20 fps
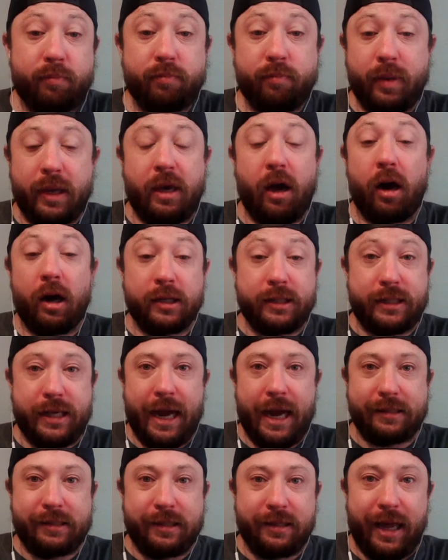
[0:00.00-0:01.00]
be
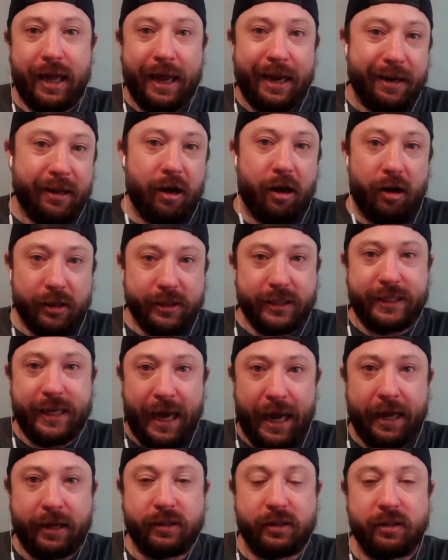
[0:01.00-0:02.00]
contacted and
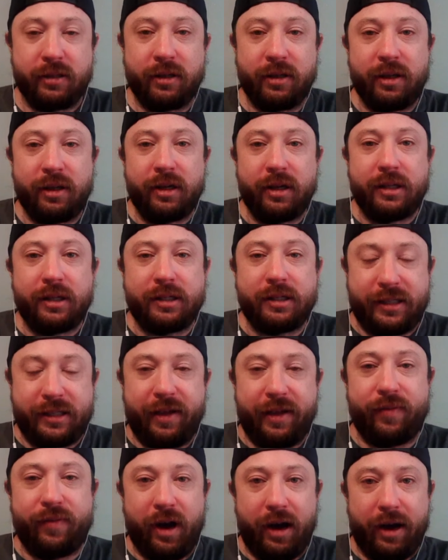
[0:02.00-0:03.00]
contact
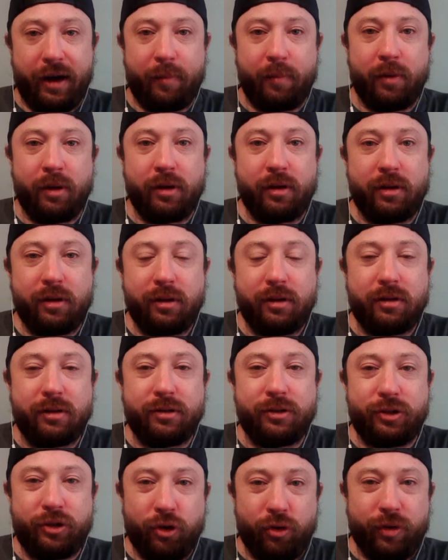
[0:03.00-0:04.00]
Steve Keim
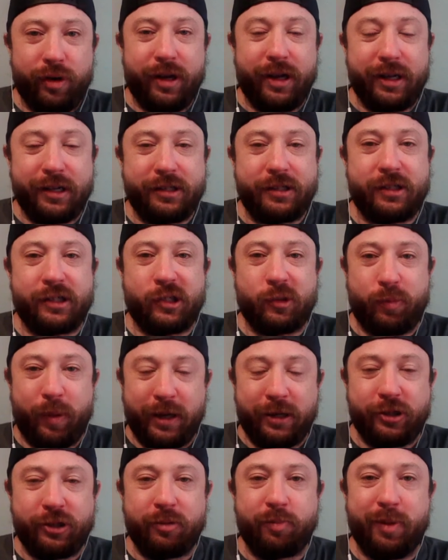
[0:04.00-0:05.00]
during his
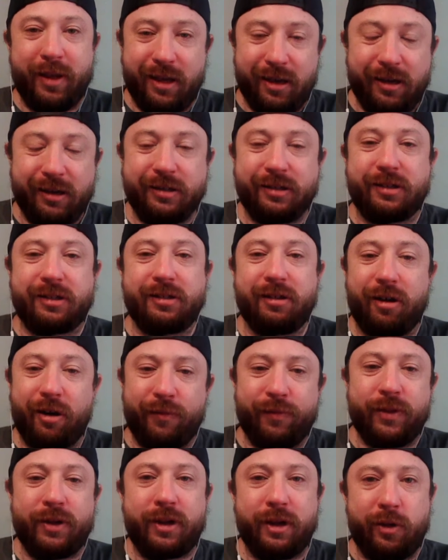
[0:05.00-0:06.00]
suspension because
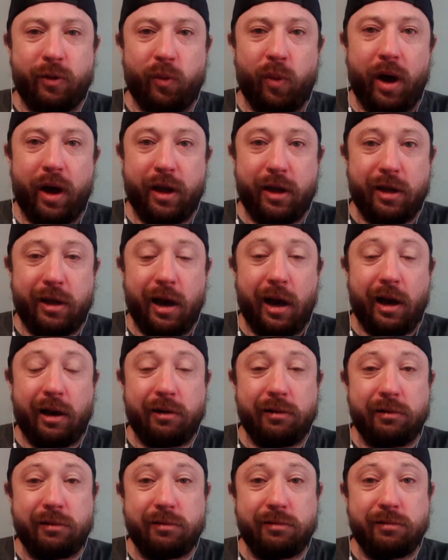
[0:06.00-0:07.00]
of the D U I he
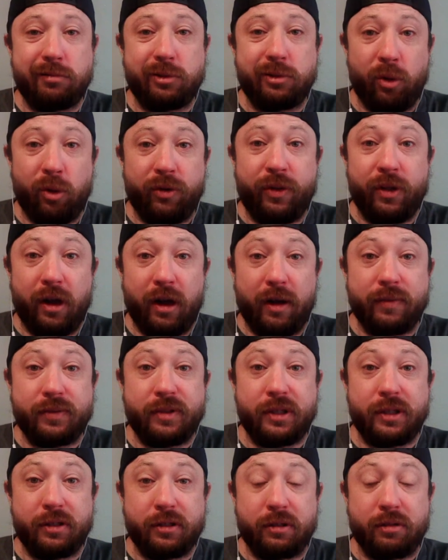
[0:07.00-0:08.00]
got during the
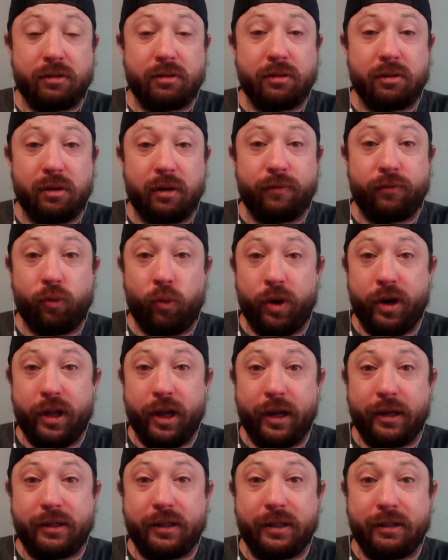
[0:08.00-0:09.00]
offseason of
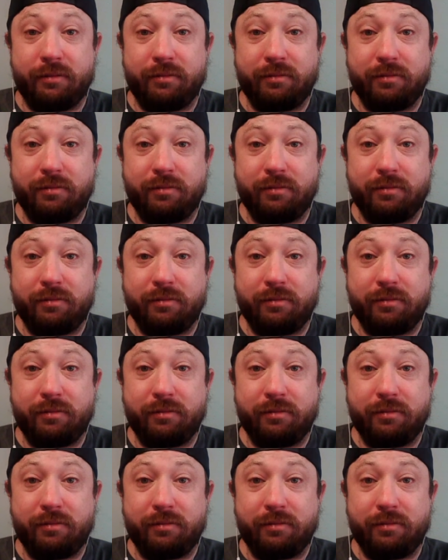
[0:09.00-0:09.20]
twenty eighteen.